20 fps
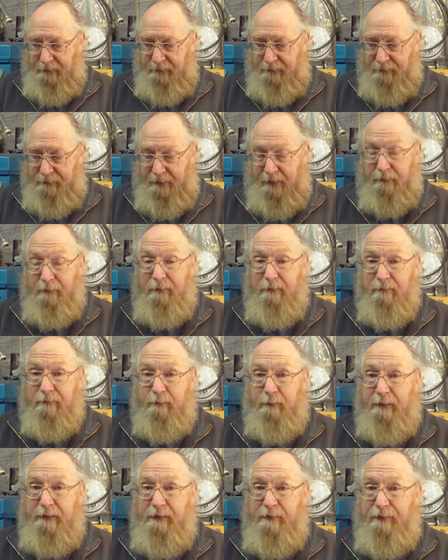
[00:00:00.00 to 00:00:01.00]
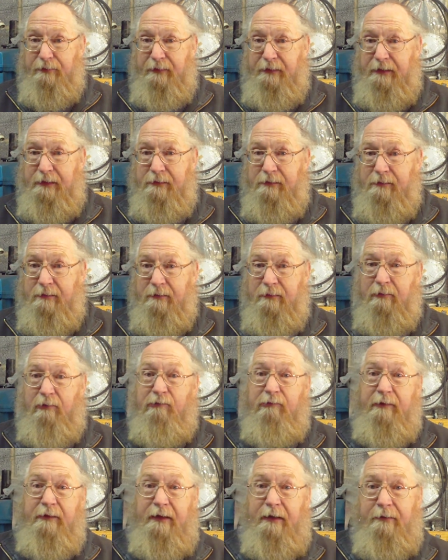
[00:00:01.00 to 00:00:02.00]
So when you're finished,
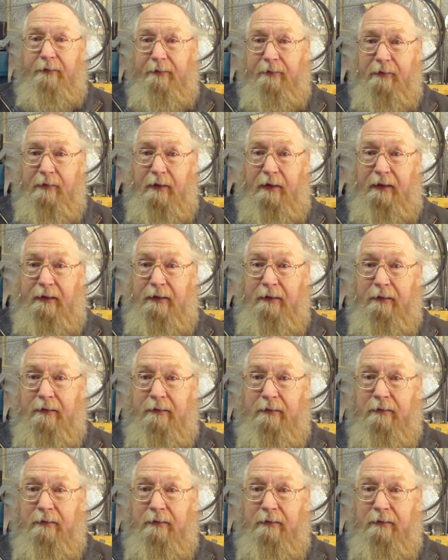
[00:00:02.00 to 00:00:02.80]
or at the end of the day,